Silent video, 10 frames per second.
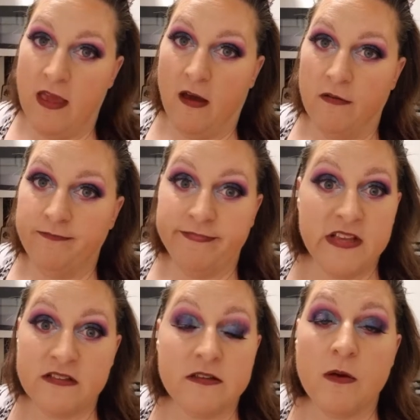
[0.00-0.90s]
y'all,
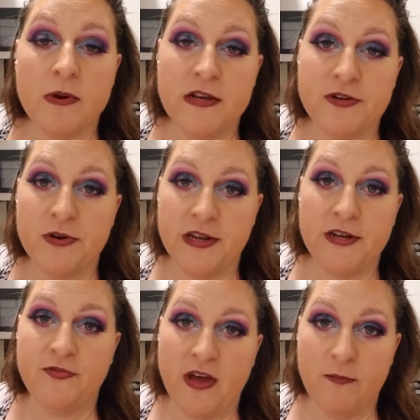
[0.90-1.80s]
this is already turning
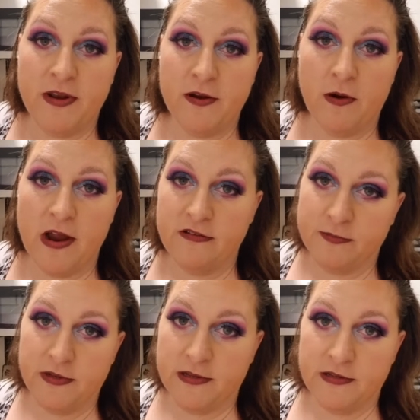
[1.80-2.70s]
into 5-minute crafts
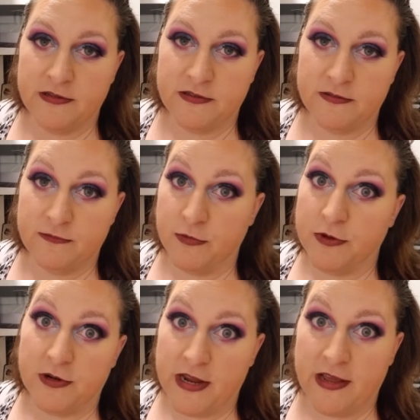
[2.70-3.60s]
because we're
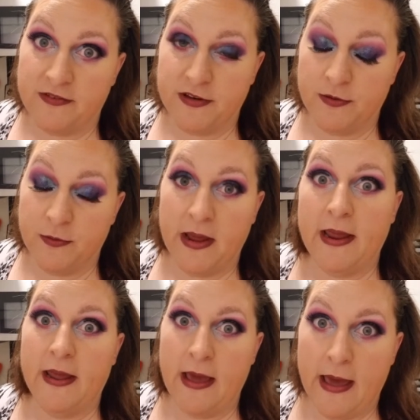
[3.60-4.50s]
gonna have to do
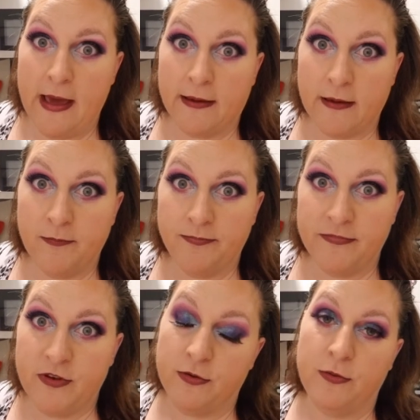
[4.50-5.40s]
a hack
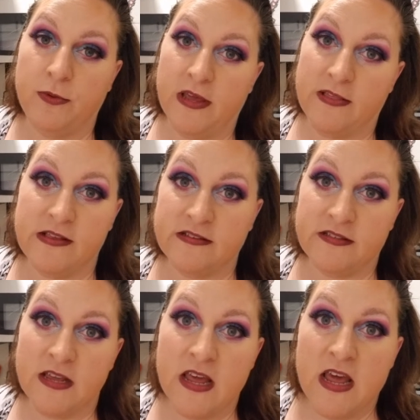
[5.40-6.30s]
to get
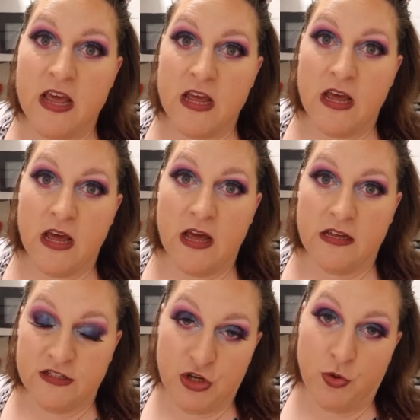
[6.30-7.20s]
this
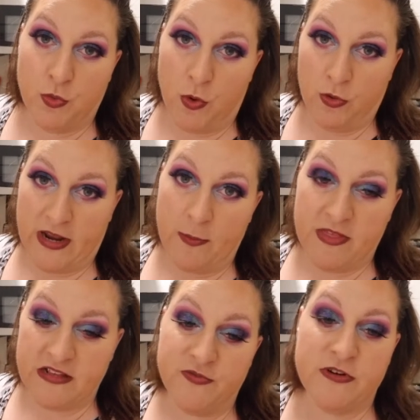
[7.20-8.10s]
dough rolled out.
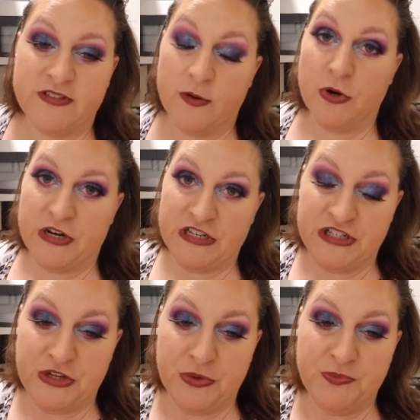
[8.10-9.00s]
That's the first thing we're gonna
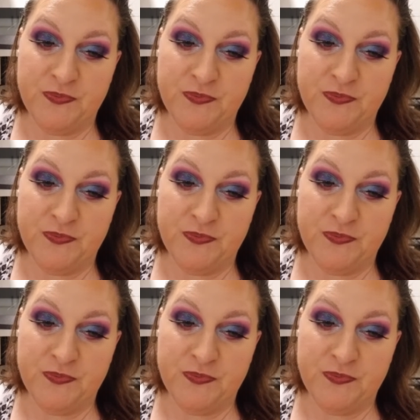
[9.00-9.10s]
do.